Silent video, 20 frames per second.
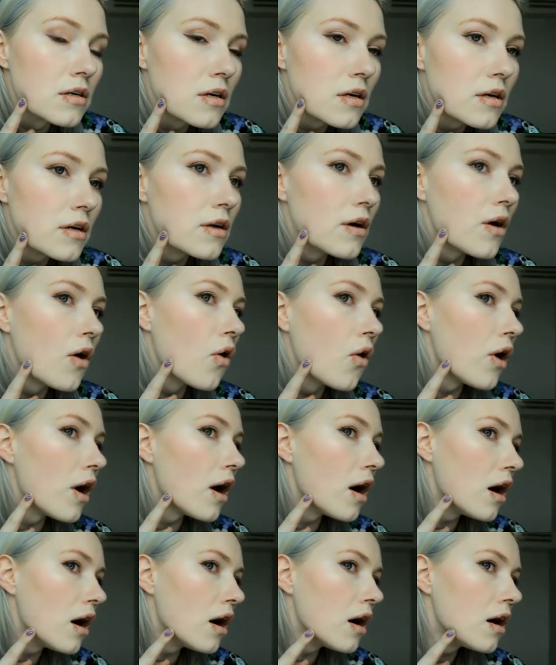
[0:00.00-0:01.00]
you know,
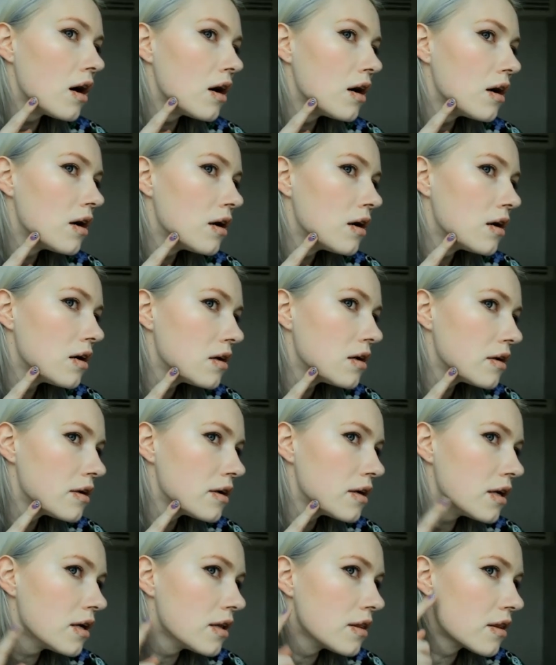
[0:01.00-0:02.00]

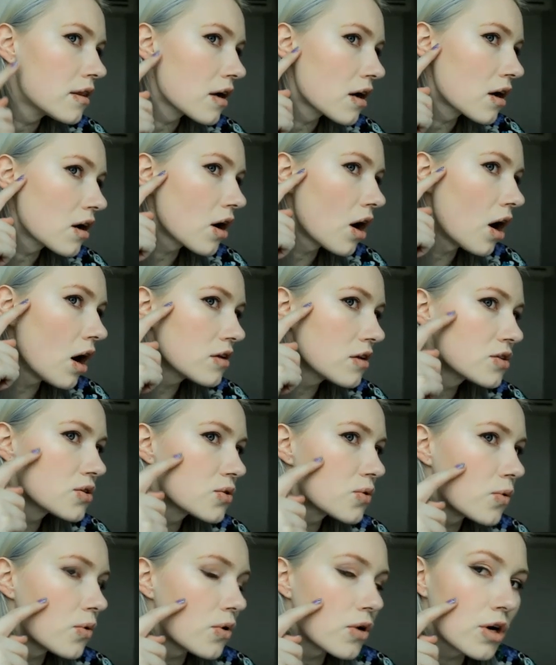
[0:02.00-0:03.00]
the
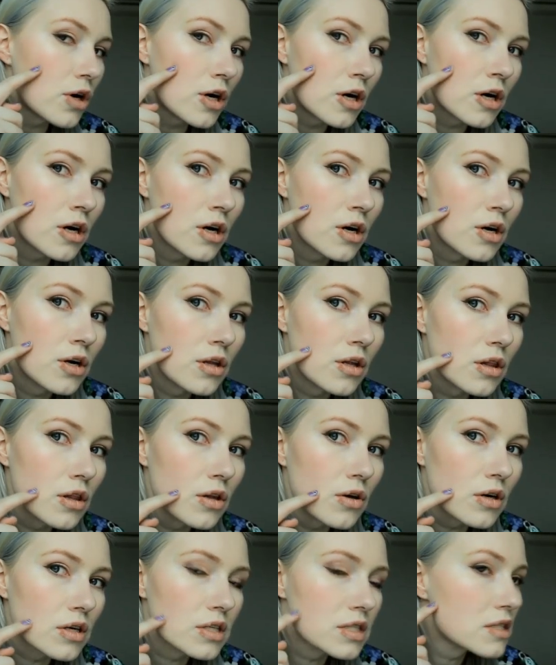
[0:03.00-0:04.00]
contour
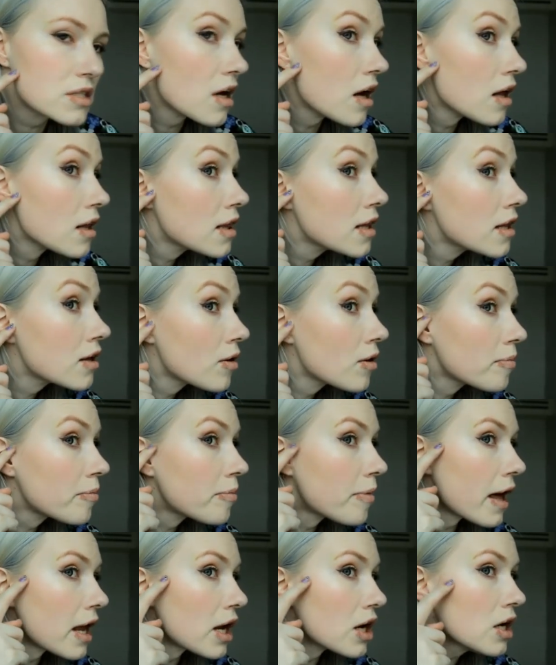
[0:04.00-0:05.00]
looks a little
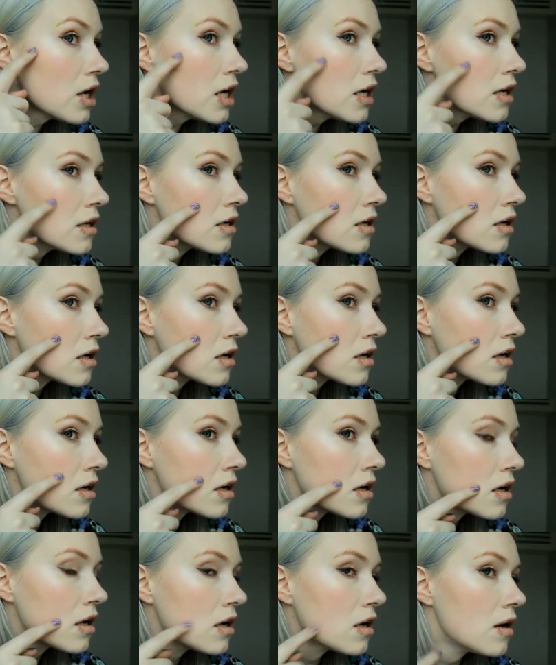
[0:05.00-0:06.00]
better,
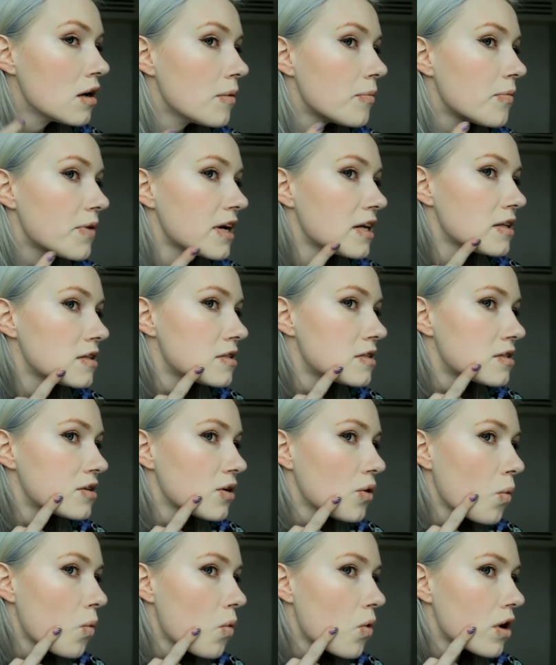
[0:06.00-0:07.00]
but it's
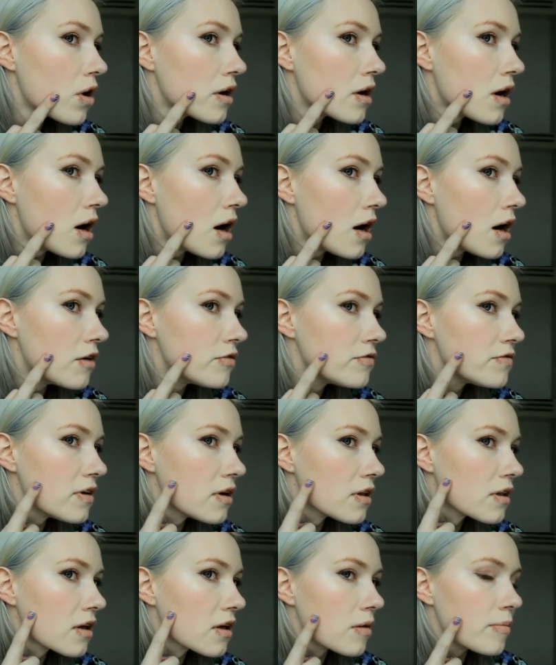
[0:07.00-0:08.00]
still worn off a
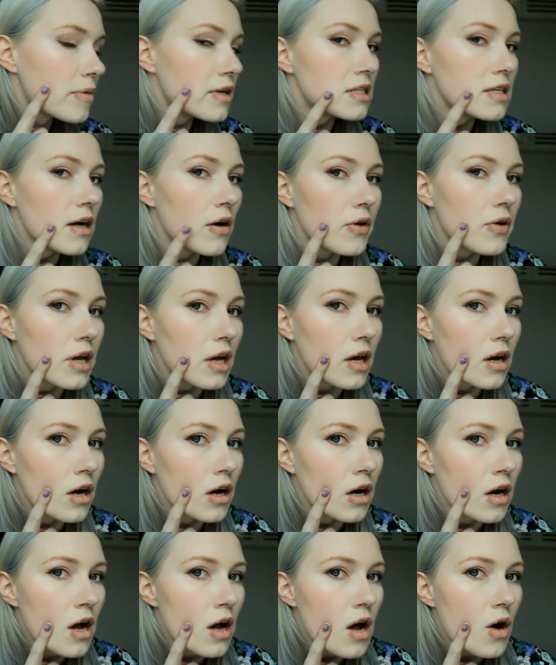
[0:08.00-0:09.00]
little bit down
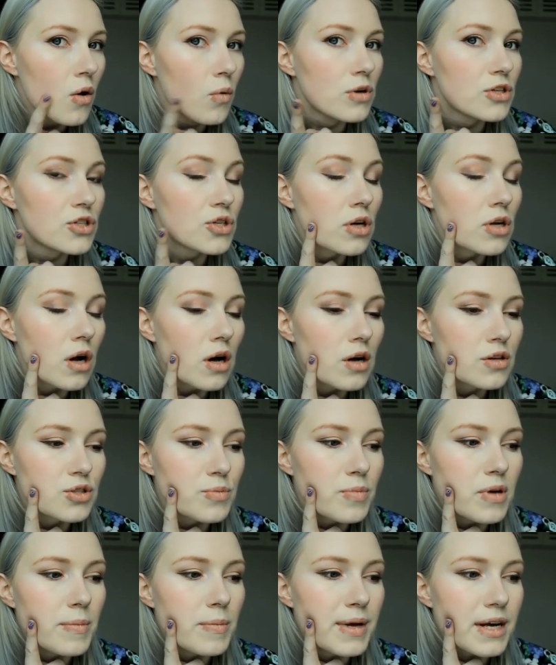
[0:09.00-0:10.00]
here, which could also
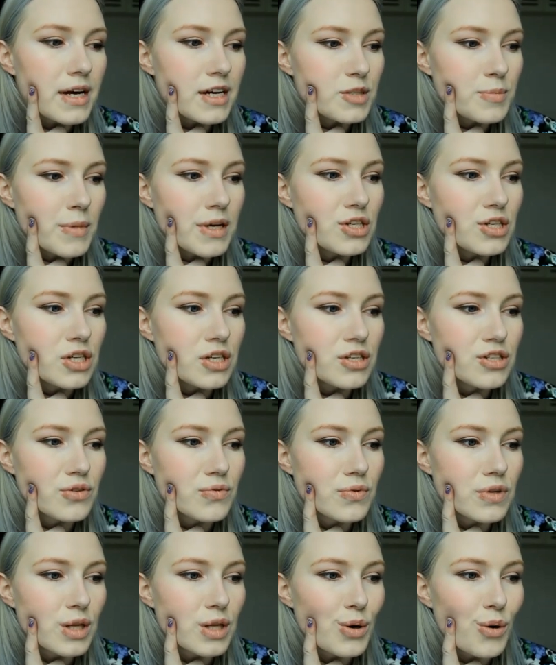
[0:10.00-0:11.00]
be because my cheeks are
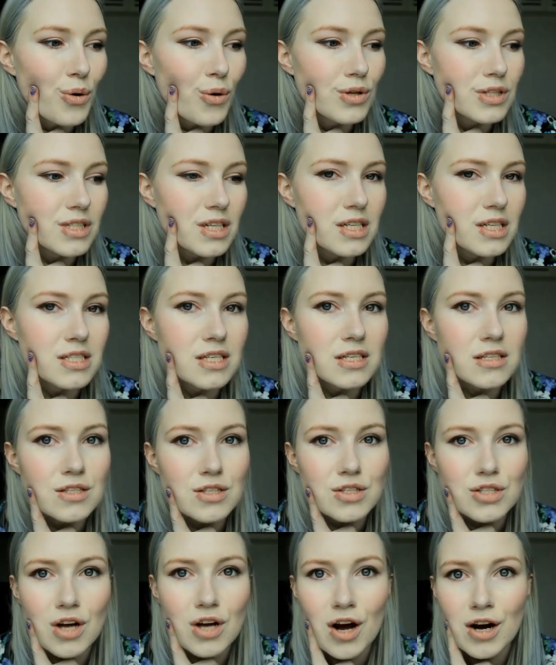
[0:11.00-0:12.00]
really cold because it
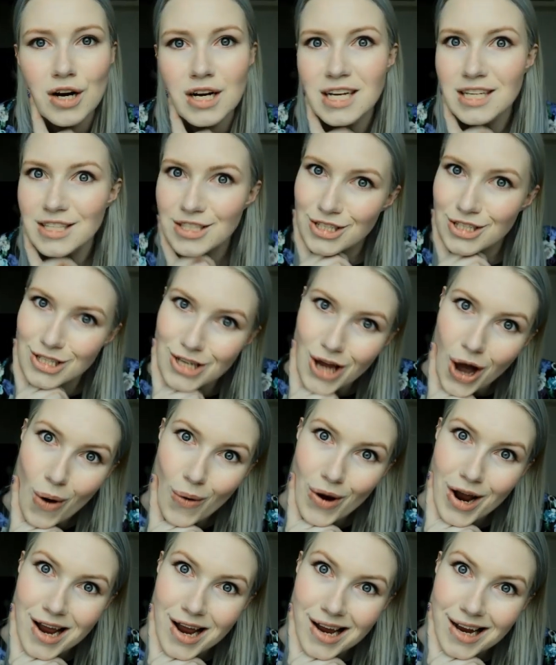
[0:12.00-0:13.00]
started
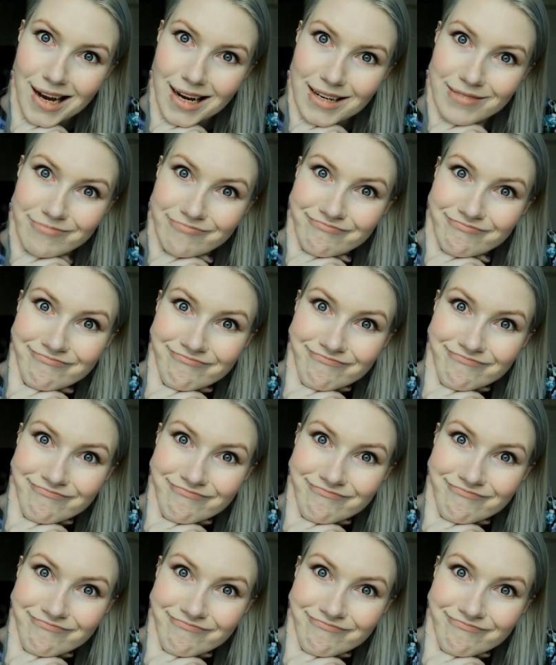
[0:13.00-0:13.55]
snowing.